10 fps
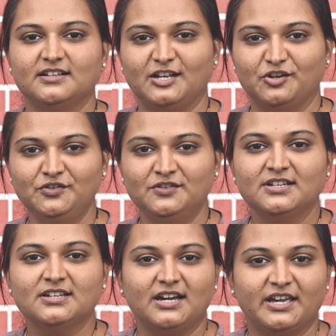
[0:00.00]
Hello,
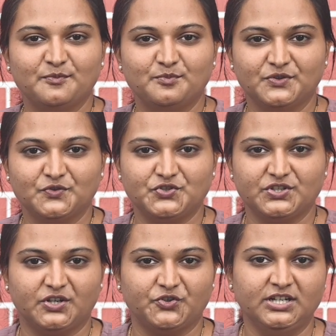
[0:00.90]
I am Binduji
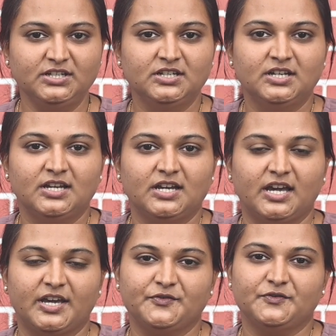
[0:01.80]
Gowda. I
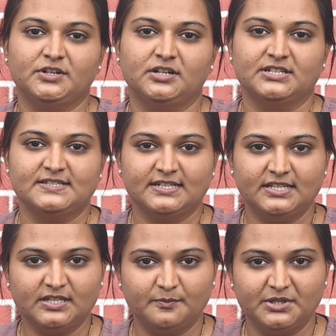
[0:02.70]
have
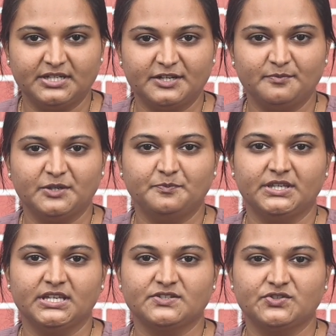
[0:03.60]
recently completed my
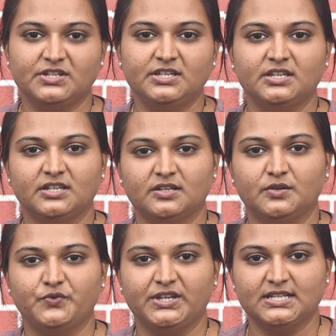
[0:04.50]
PhD in
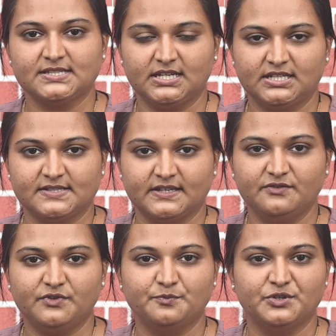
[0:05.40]
VLSI
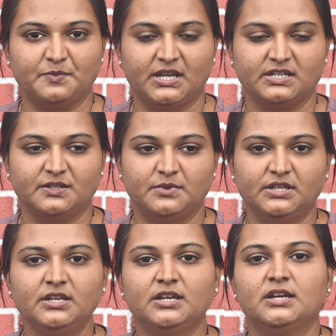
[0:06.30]
design from
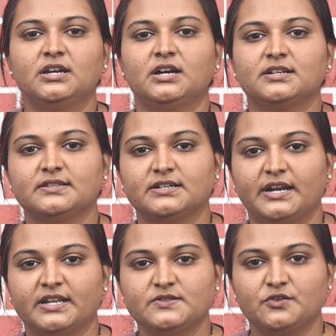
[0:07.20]
IIIT-B under the
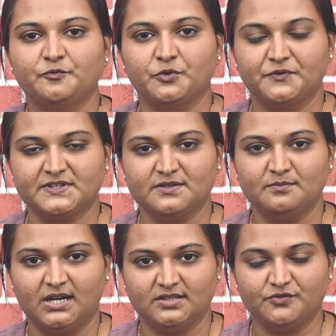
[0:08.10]
guidance of Professor
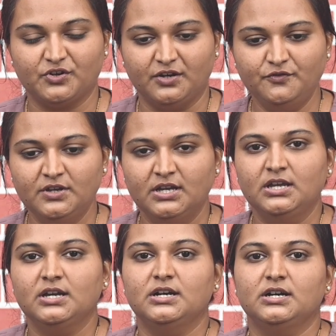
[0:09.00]
Madhav Rao.
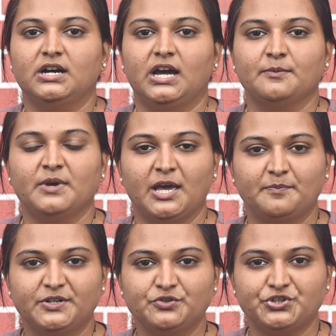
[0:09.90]
I'm
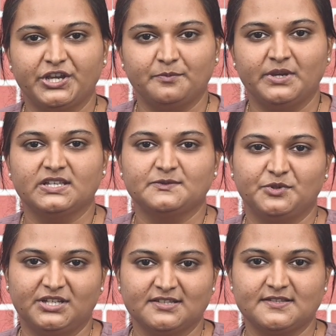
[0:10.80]
happy to share my
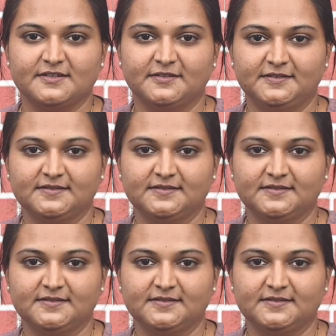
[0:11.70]
experience here.